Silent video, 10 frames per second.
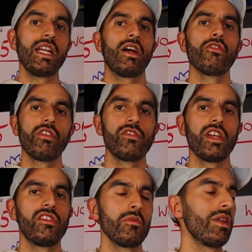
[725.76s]
main countries
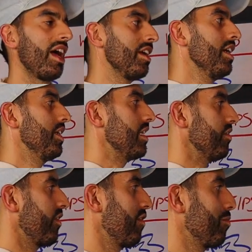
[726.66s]
that they supply. You
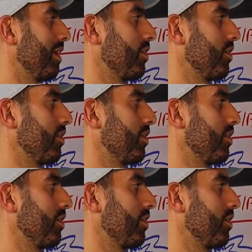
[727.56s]
can see from